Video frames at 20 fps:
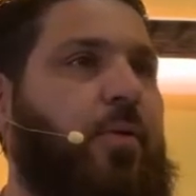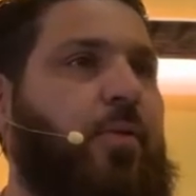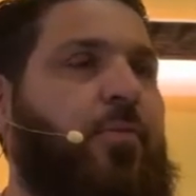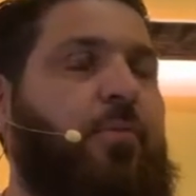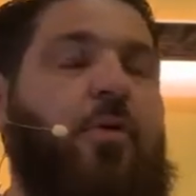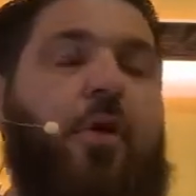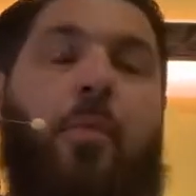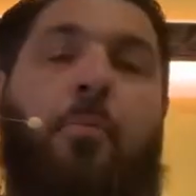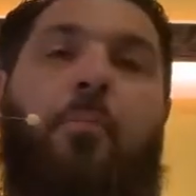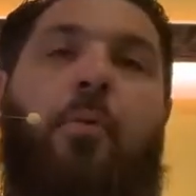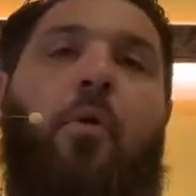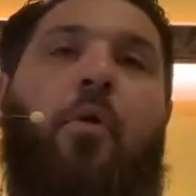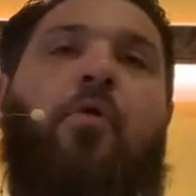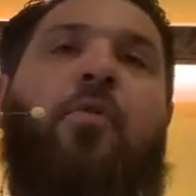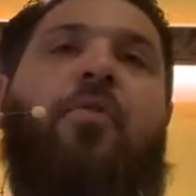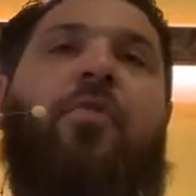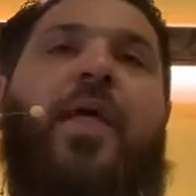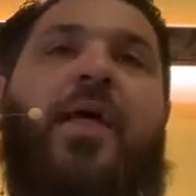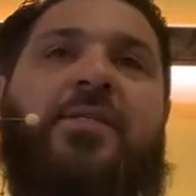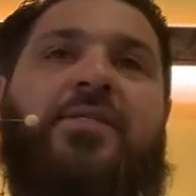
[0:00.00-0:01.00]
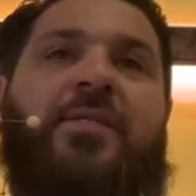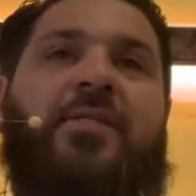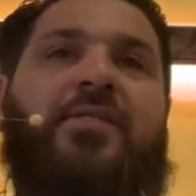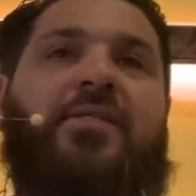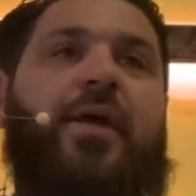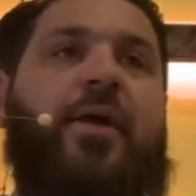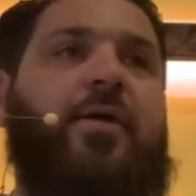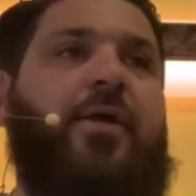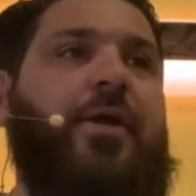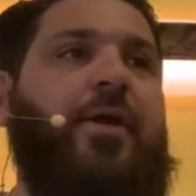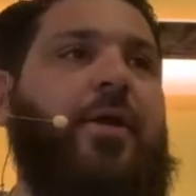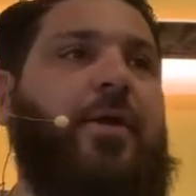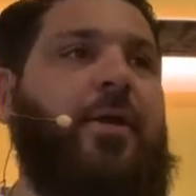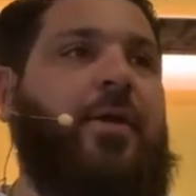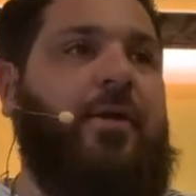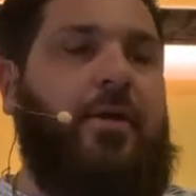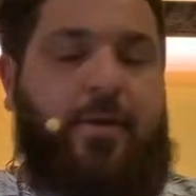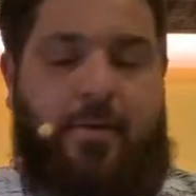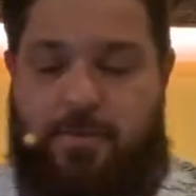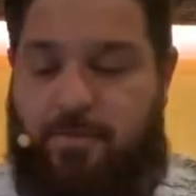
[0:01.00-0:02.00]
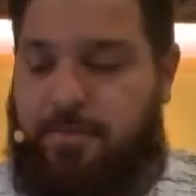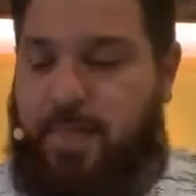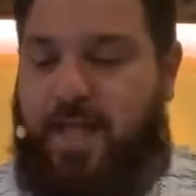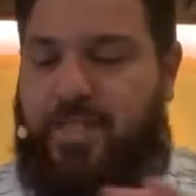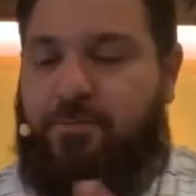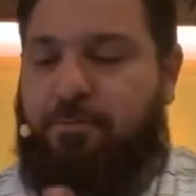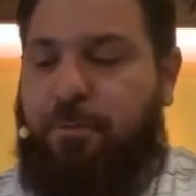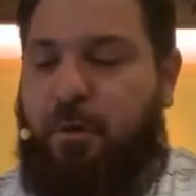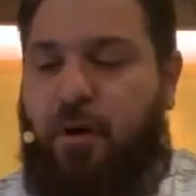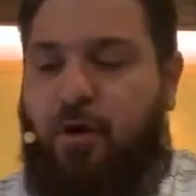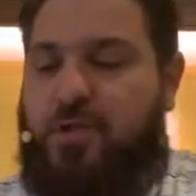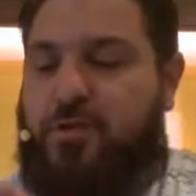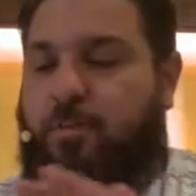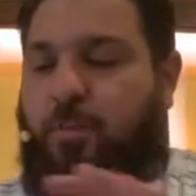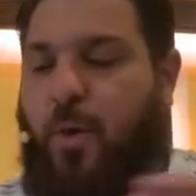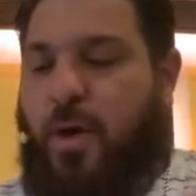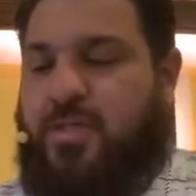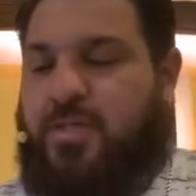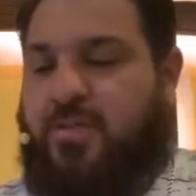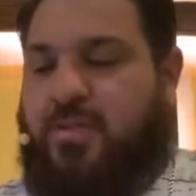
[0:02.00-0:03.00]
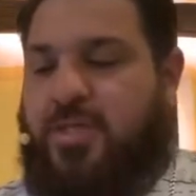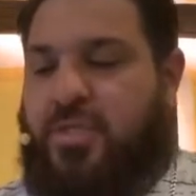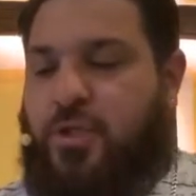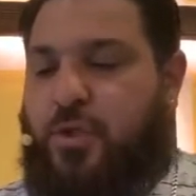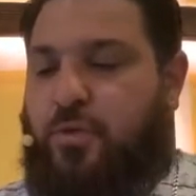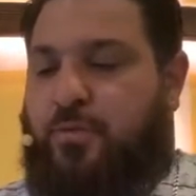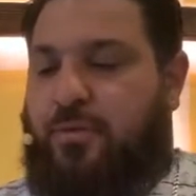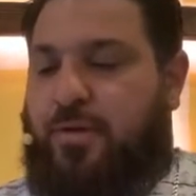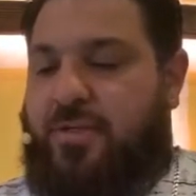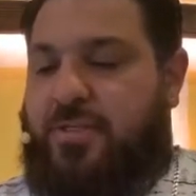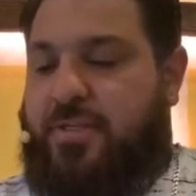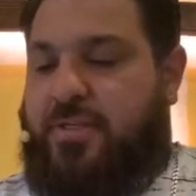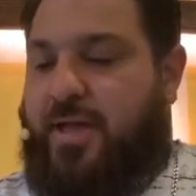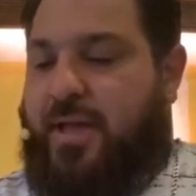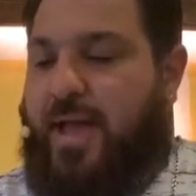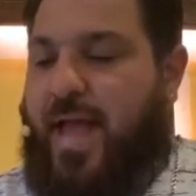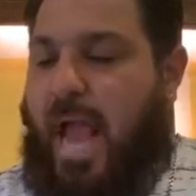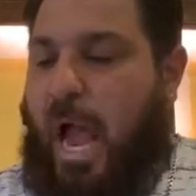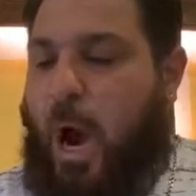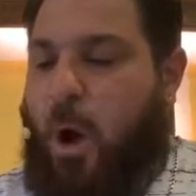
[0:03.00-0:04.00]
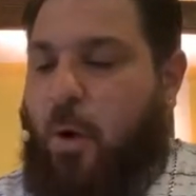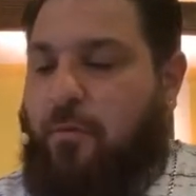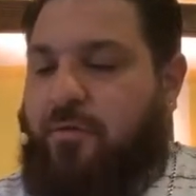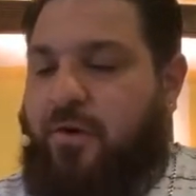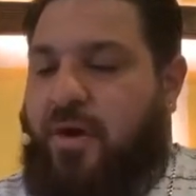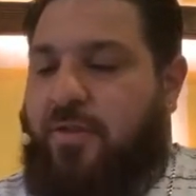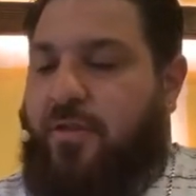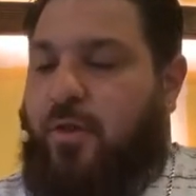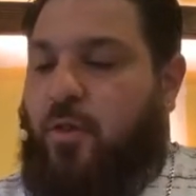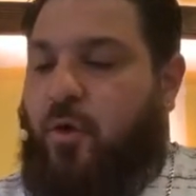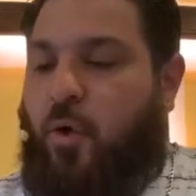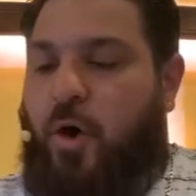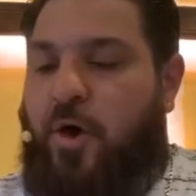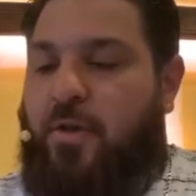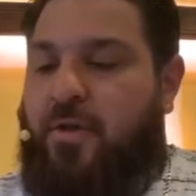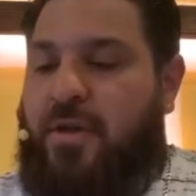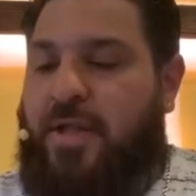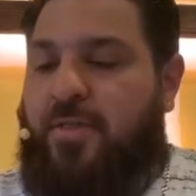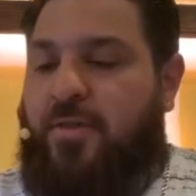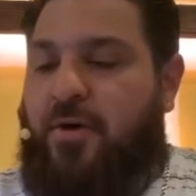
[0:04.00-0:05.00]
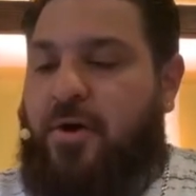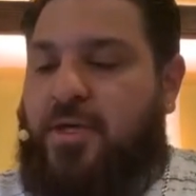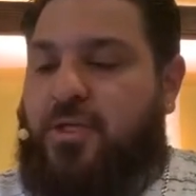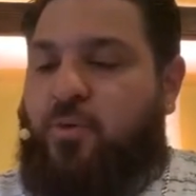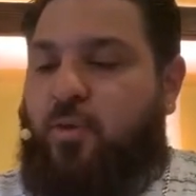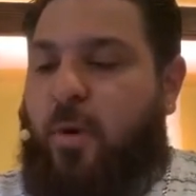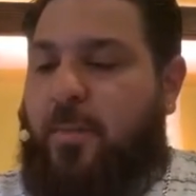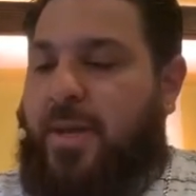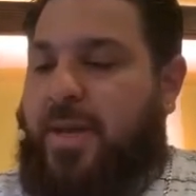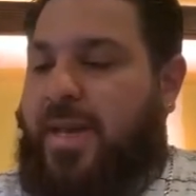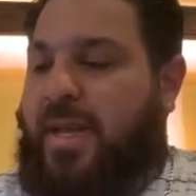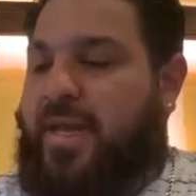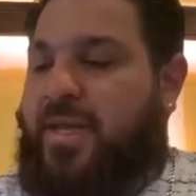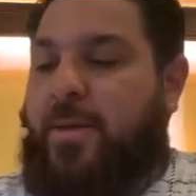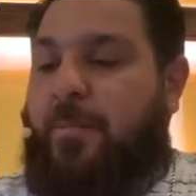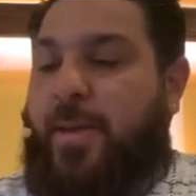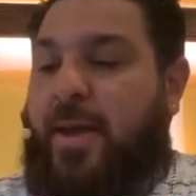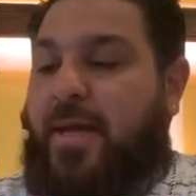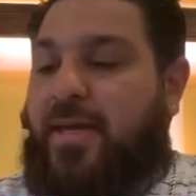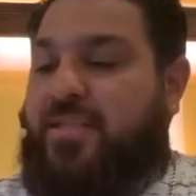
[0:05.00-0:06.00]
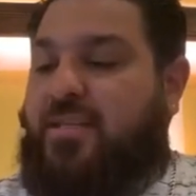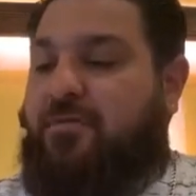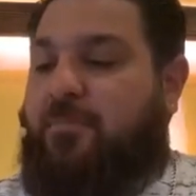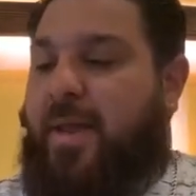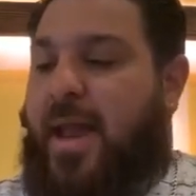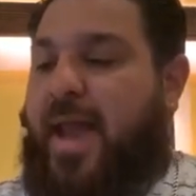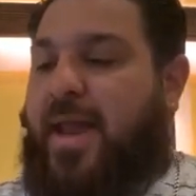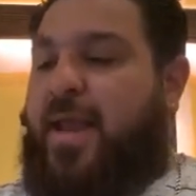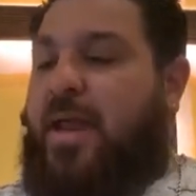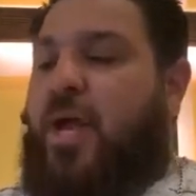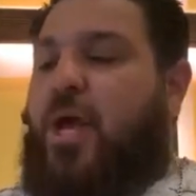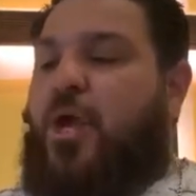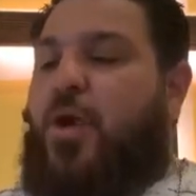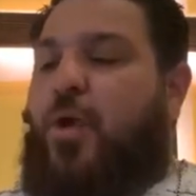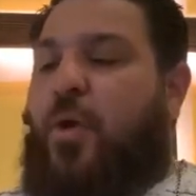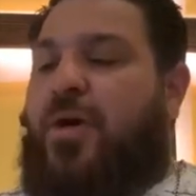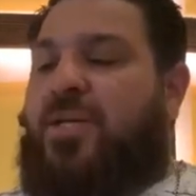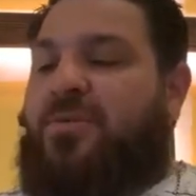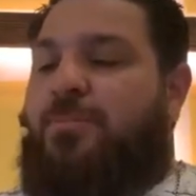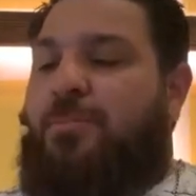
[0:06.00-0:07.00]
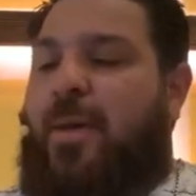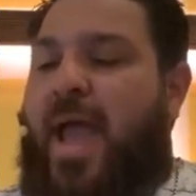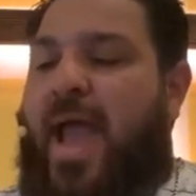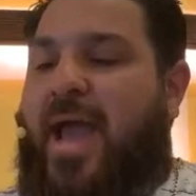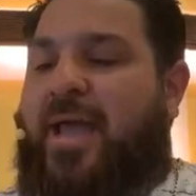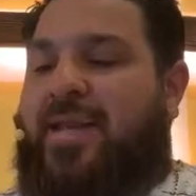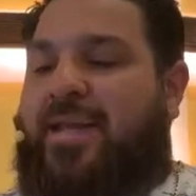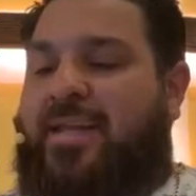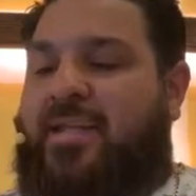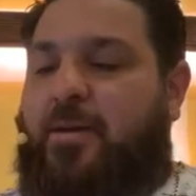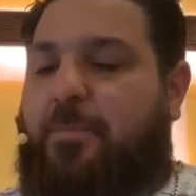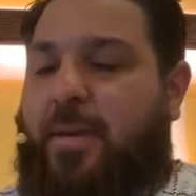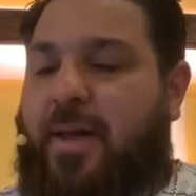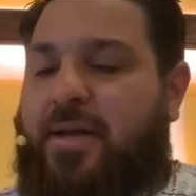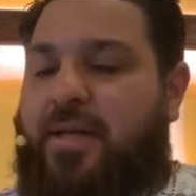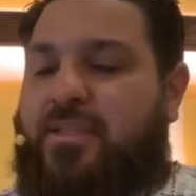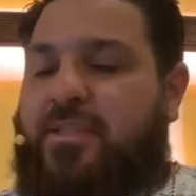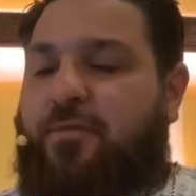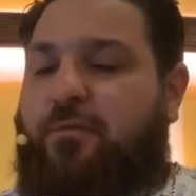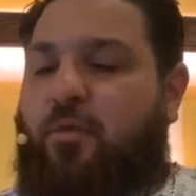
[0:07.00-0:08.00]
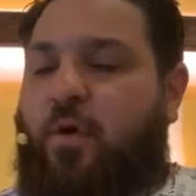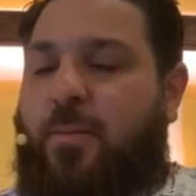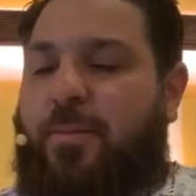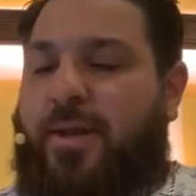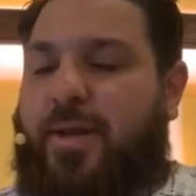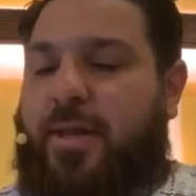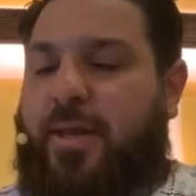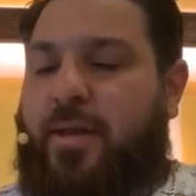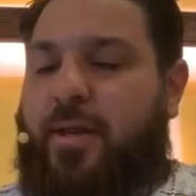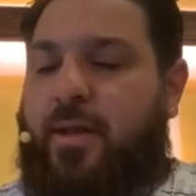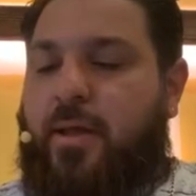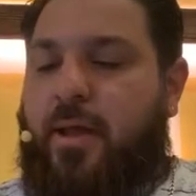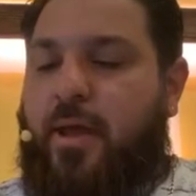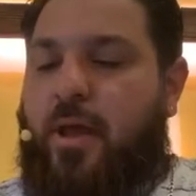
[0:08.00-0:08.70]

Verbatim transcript: They're both necessary. That's Paul's point in these two verses. However, in the Lord, neither is woman independent of man, nor is man independent of woman.